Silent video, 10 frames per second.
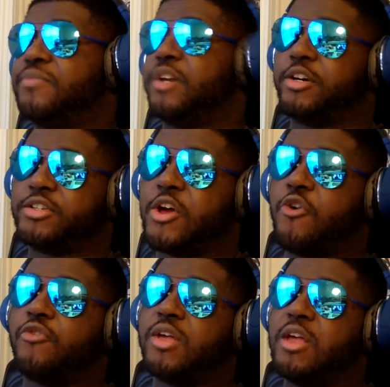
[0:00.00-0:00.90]

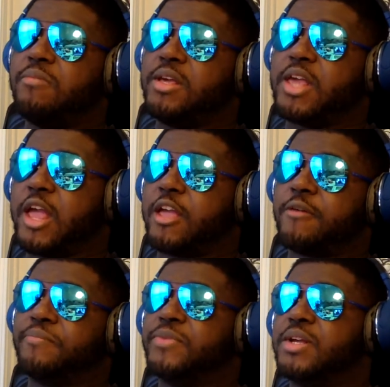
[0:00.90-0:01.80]
herself
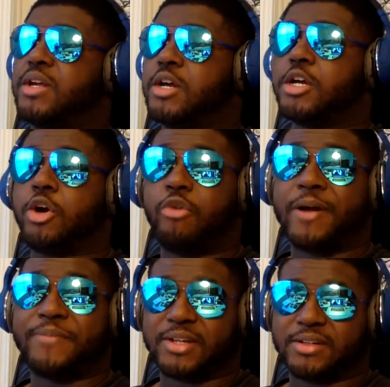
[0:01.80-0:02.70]
became
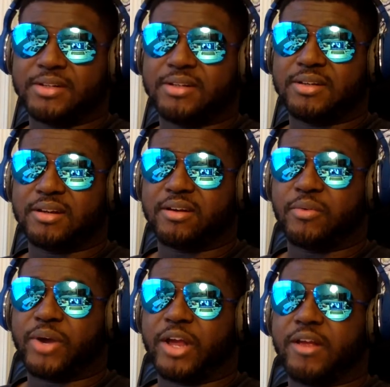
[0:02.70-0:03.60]
corrupted in
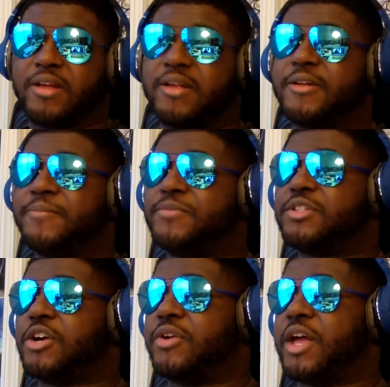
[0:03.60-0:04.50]
a way.
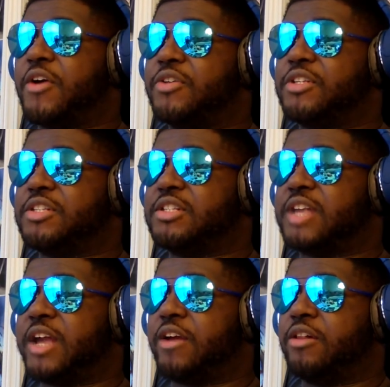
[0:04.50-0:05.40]
So now this
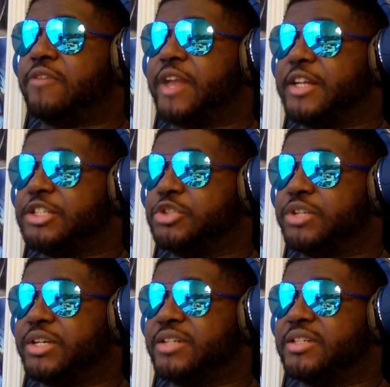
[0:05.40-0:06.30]
cycle of
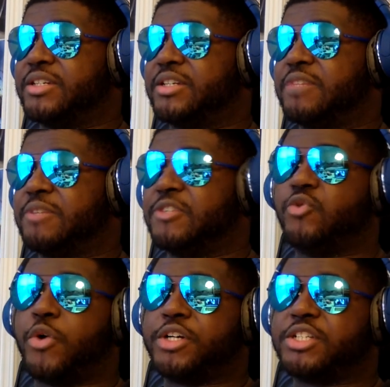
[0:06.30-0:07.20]
hatred and
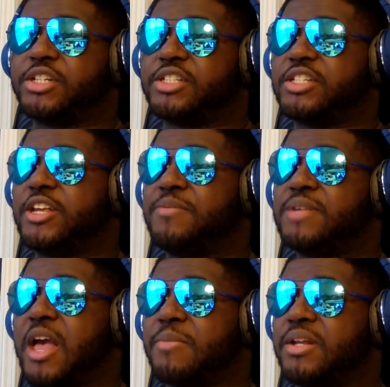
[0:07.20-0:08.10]
misfortune just keeps
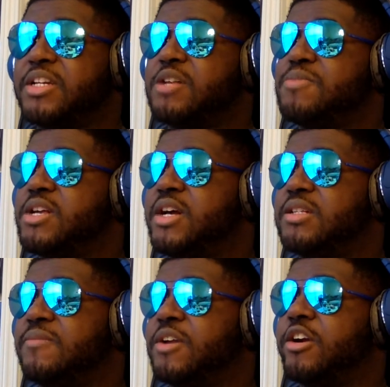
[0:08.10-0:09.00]
happening, not
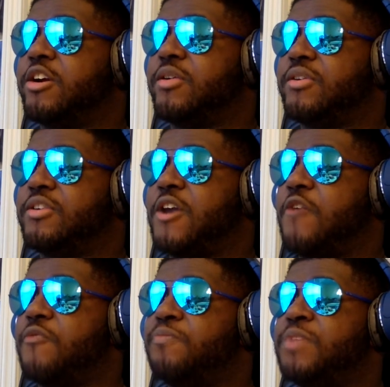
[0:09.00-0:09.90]
because of the curse
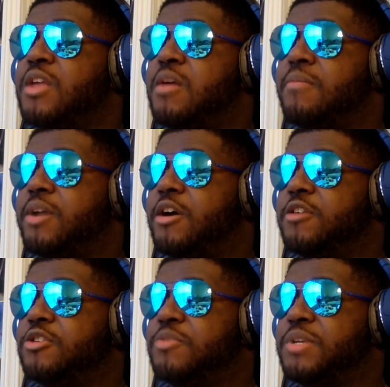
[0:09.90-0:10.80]
itself, but
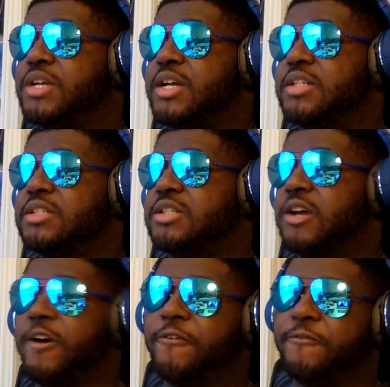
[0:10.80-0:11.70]
also because
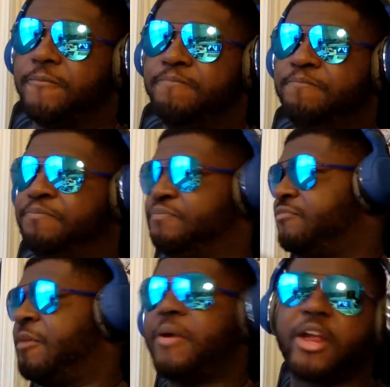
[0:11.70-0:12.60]
of
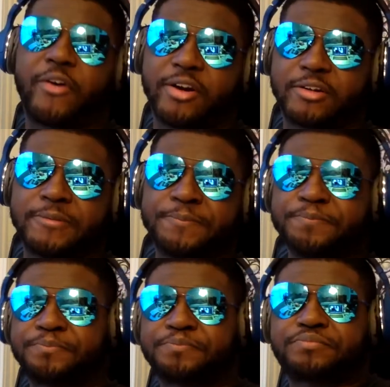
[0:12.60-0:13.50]
the parent
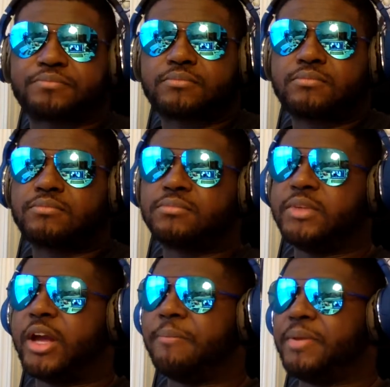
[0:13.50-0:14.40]

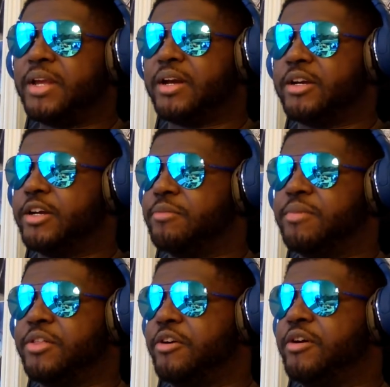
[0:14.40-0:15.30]
not being a good
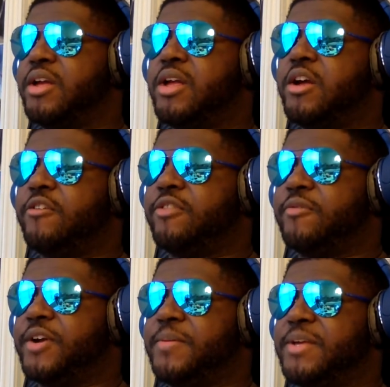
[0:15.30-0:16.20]
mother. The
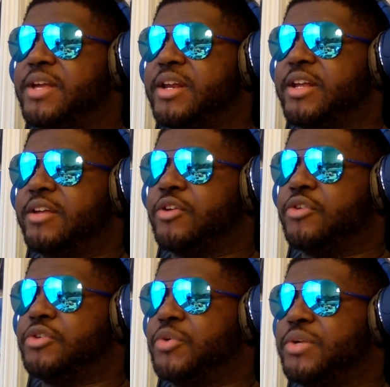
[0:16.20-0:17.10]
very beginning, you know,
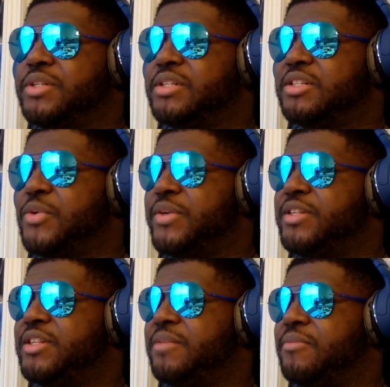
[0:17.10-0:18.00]
it's always it's always
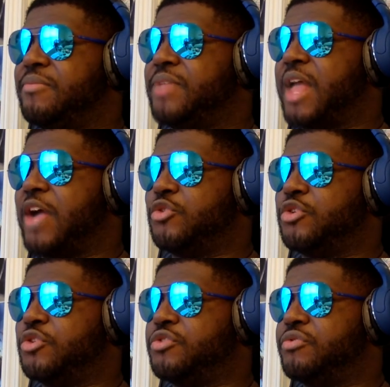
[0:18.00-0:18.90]
the the
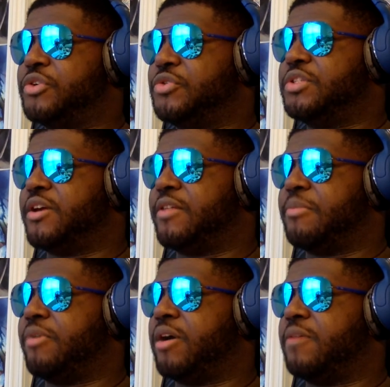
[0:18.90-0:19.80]
household, the roots of the
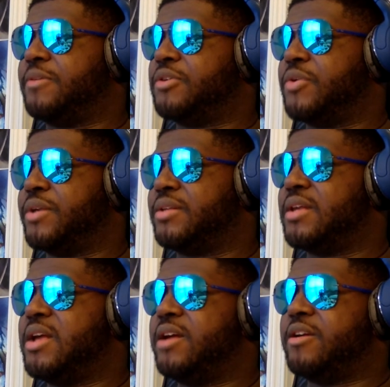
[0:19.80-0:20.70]
problem is always
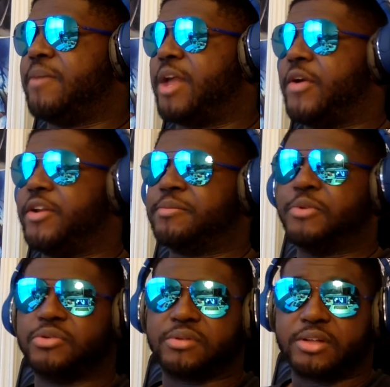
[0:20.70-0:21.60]
the parents
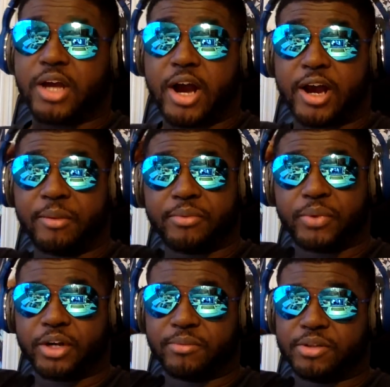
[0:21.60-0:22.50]
most of the times
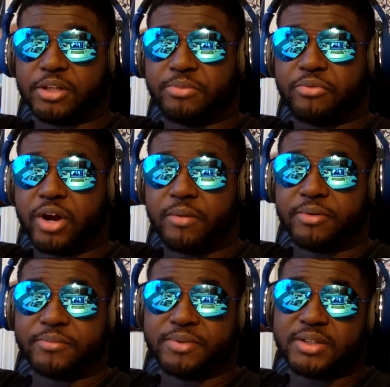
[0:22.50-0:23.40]
when it comes to these
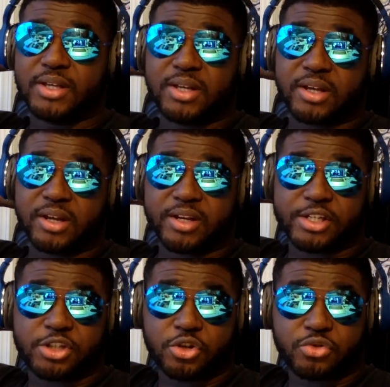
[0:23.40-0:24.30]
problems, and
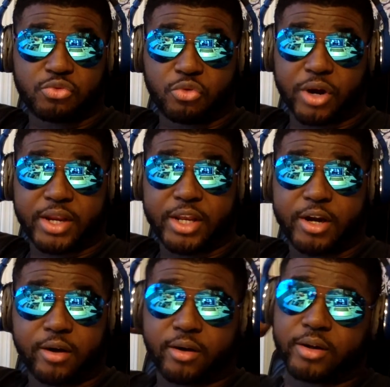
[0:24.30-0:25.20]
it shows right
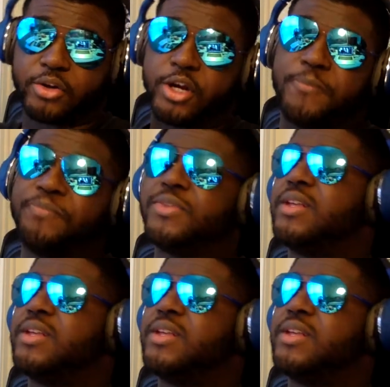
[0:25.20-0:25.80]
here, you know.